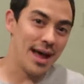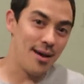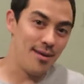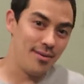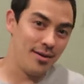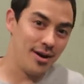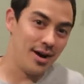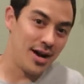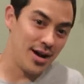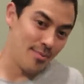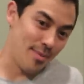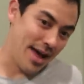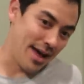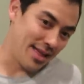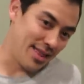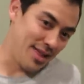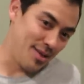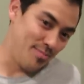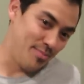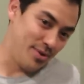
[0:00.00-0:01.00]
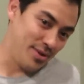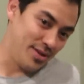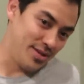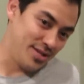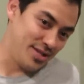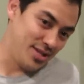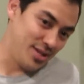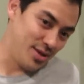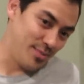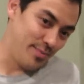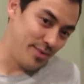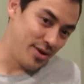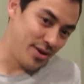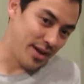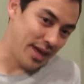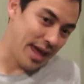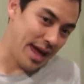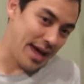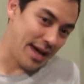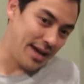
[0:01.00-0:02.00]
that automatically puts your
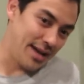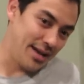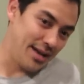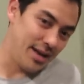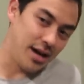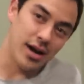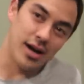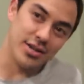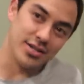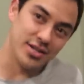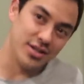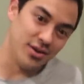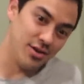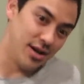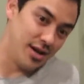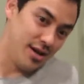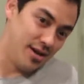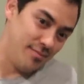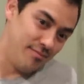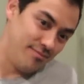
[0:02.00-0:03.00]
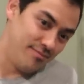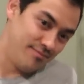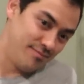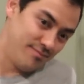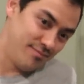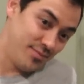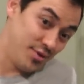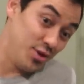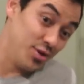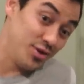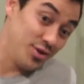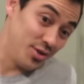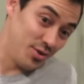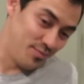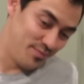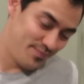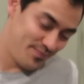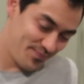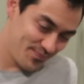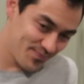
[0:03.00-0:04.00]
meerkat onto um,
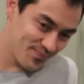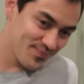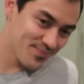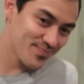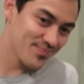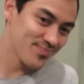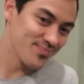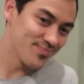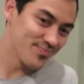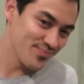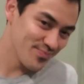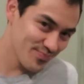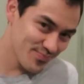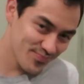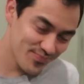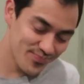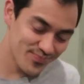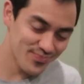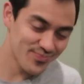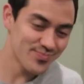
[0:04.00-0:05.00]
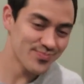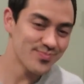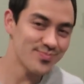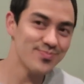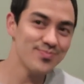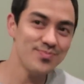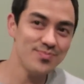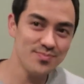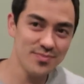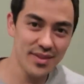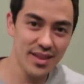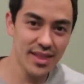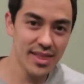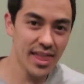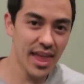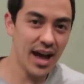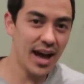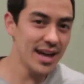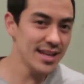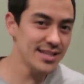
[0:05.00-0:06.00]
YouTube. Ooh. What?
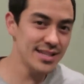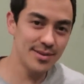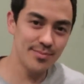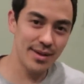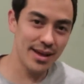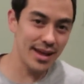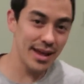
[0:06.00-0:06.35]
Austin,